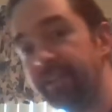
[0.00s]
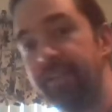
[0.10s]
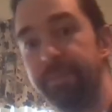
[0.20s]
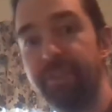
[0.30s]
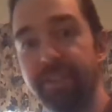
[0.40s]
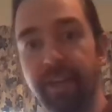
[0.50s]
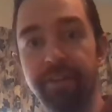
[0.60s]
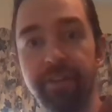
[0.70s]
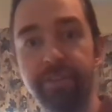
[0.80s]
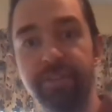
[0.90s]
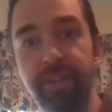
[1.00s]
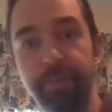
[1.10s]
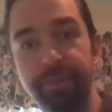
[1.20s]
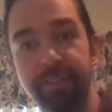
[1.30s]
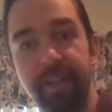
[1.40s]
clipped together,
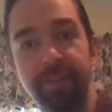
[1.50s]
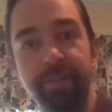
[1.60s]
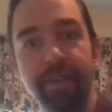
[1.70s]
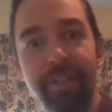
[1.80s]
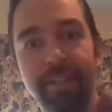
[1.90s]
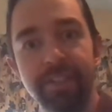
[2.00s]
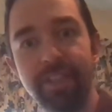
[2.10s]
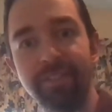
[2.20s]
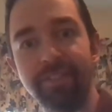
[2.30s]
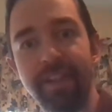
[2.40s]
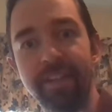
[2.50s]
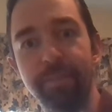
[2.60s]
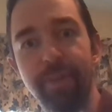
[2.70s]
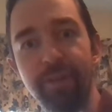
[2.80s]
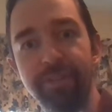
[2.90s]
stapled together, just like a
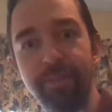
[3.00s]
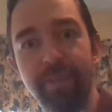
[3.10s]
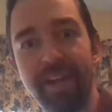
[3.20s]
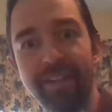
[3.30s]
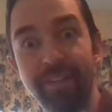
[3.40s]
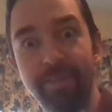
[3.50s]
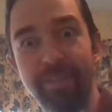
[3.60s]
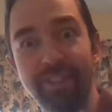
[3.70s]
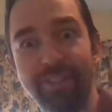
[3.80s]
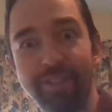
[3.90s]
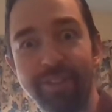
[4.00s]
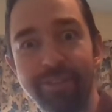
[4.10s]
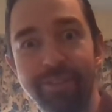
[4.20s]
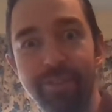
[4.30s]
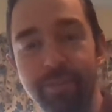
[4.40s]
post-apocalyptic journal
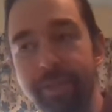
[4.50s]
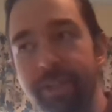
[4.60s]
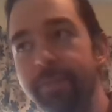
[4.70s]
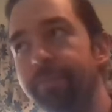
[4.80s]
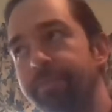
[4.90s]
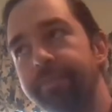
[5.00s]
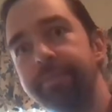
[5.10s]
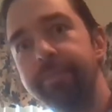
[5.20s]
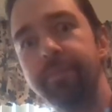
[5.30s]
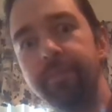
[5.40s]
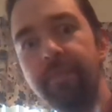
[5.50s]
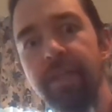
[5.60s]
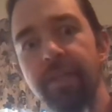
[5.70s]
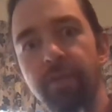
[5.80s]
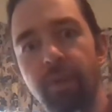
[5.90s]
should be.
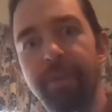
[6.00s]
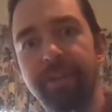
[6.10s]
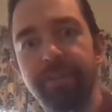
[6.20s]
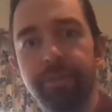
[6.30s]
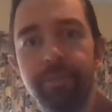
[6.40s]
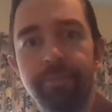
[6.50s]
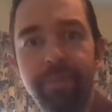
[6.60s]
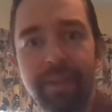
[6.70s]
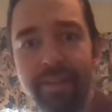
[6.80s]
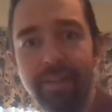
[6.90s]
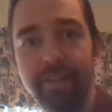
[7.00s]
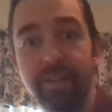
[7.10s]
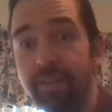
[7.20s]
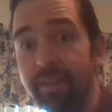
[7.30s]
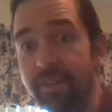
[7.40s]
What about you?
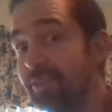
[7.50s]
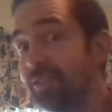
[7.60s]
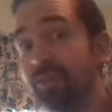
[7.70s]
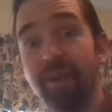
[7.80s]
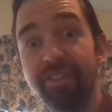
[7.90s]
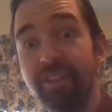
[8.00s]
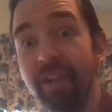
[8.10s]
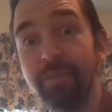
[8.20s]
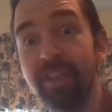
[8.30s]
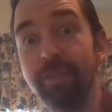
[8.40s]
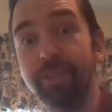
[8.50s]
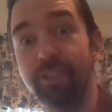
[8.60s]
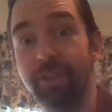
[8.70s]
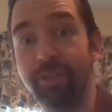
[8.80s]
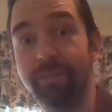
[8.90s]
This is a great time to keep a
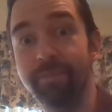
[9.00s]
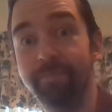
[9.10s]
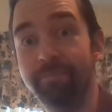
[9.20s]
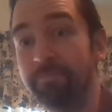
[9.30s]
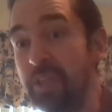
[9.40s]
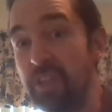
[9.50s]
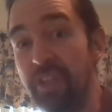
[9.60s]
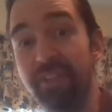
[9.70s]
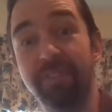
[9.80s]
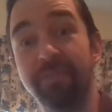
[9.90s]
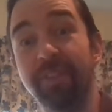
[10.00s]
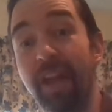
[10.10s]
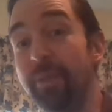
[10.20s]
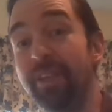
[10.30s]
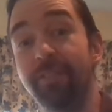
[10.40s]
journal.
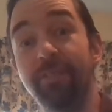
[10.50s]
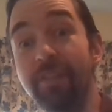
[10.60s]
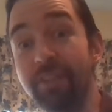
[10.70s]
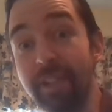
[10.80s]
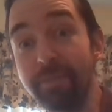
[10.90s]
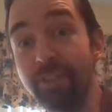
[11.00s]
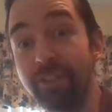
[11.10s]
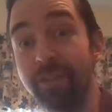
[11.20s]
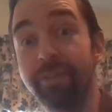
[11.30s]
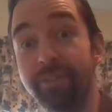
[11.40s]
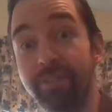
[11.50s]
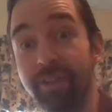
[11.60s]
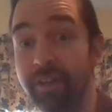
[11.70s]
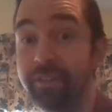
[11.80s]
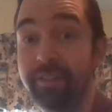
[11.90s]
If you've never kept a journal,
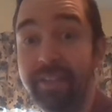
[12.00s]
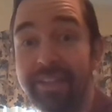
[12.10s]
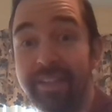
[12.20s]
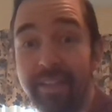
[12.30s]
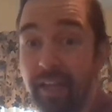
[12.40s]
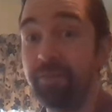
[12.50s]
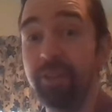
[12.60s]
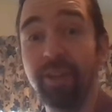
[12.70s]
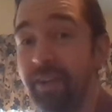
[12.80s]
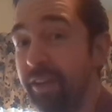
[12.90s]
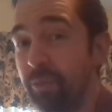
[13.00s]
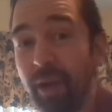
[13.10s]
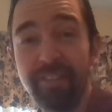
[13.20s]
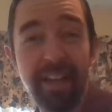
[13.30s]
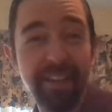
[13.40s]
start. And if you don't
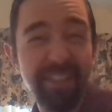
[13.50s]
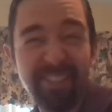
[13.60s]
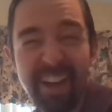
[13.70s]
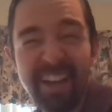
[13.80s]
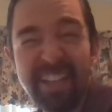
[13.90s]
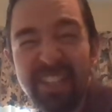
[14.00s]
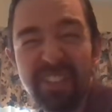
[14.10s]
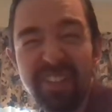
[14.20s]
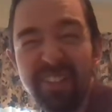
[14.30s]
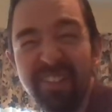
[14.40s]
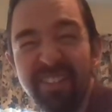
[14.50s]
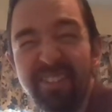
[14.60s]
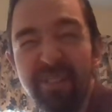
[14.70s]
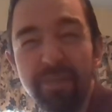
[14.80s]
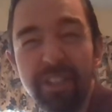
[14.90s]
if the idea of writing a journal is
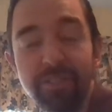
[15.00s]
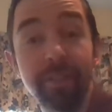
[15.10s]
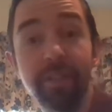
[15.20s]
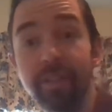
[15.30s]
too much for you,